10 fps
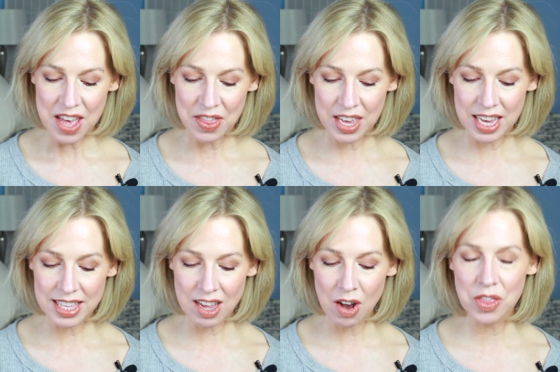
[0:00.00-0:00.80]

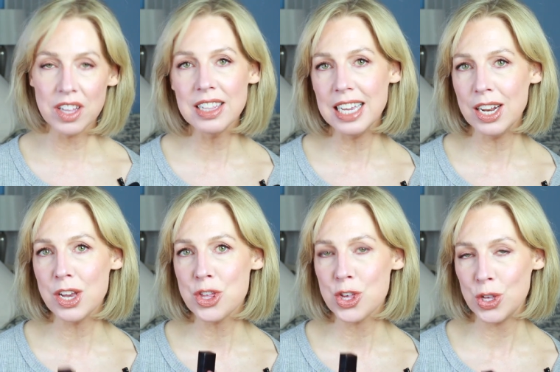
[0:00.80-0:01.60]
these are the
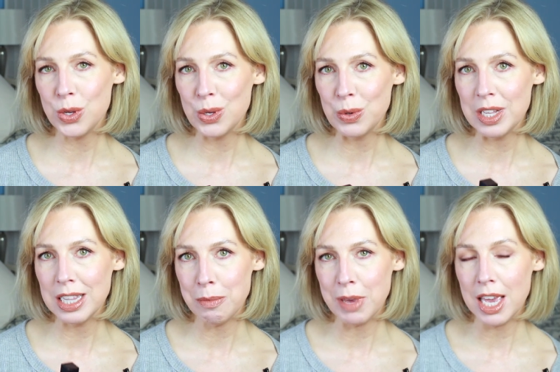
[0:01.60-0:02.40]
Lina Choo
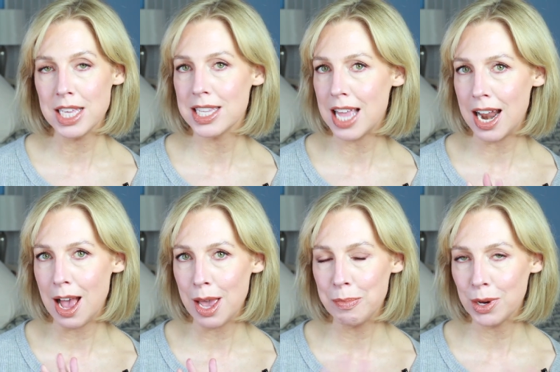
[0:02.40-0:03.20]
lippies, and
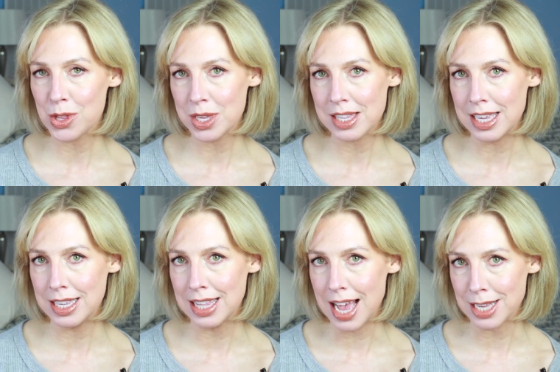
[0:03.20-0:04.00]
I purchased
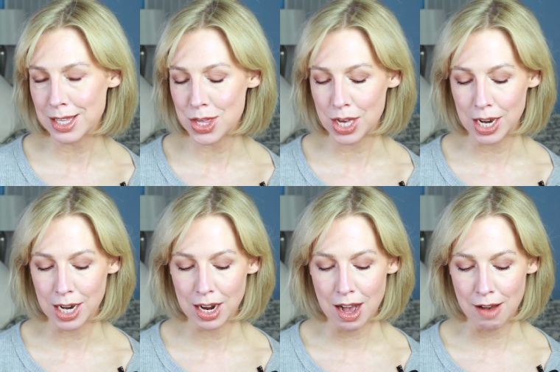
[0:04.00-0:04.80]
these last
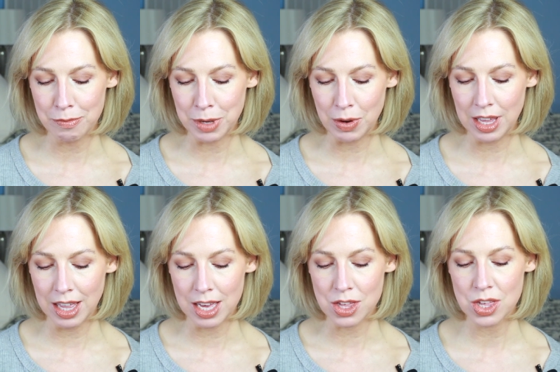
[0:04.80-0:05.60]
year off
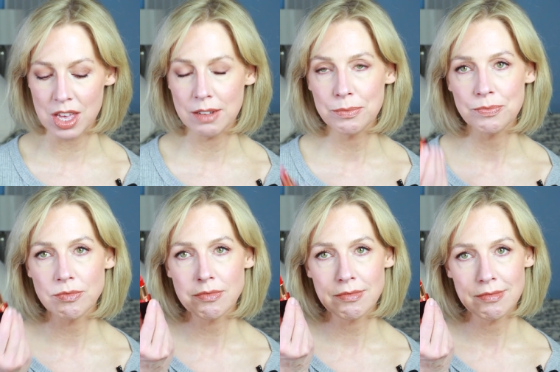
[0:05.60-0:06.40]
Beautylish.
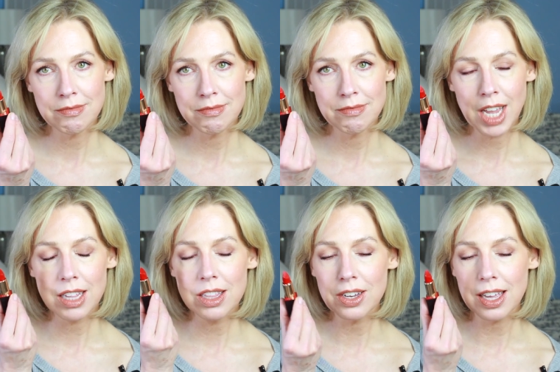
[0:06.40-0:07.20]

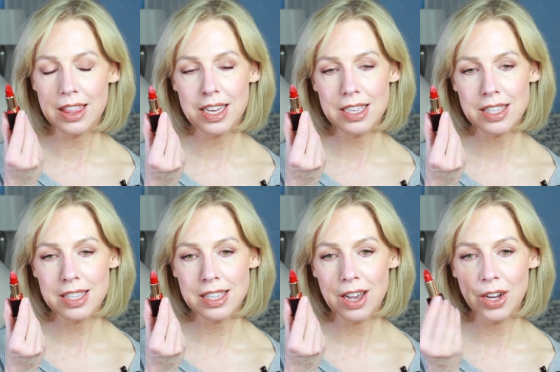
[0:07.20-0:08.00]
Look at
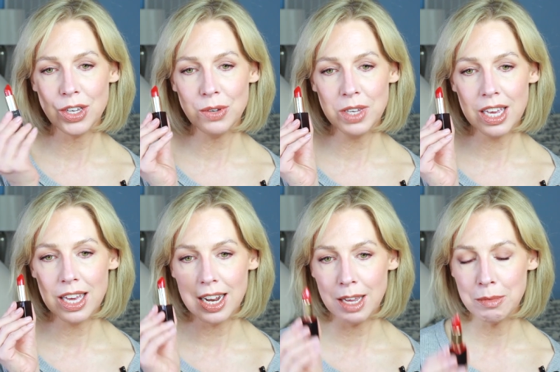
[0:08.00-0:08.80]
this. Are you
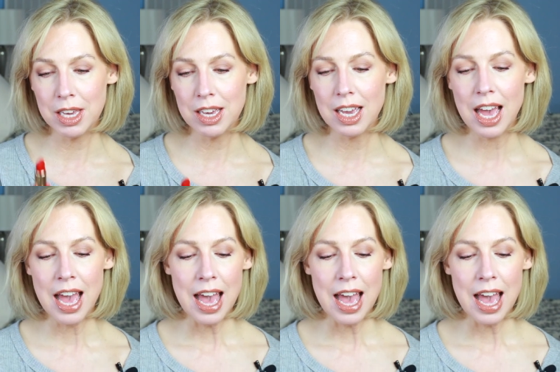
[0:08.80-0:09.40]
kidding me?